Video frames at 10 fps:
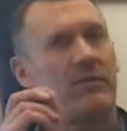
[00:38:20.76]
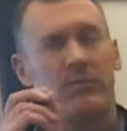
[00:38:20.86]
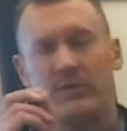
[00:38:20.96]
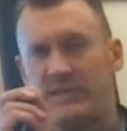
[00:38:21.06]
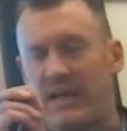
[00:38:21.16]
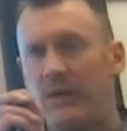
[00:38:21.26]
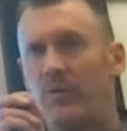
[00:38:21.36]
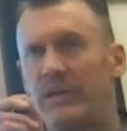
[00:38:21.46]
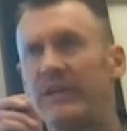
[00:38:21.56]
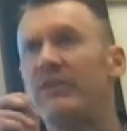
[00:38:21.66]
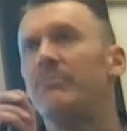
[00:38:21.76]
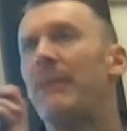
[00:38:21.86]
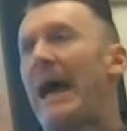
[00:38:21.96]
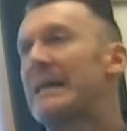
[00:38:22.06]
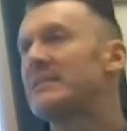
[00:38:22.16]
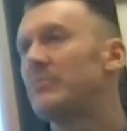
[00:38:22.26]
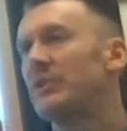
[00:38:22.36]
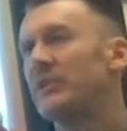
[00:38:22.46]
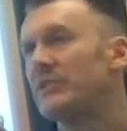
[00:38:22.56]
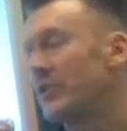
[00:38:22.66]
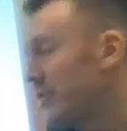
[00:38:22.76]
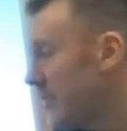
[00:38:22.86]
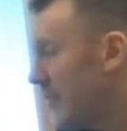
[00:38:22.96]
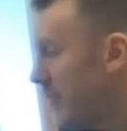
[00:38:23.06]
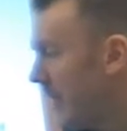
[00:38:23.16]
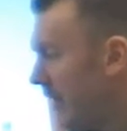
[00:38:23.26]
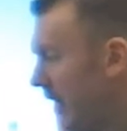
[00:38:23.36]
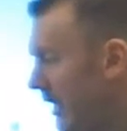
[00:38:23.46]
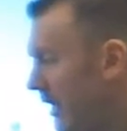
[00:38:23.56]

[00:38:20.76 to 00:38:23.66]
we're saying we're giving maximal exertion, but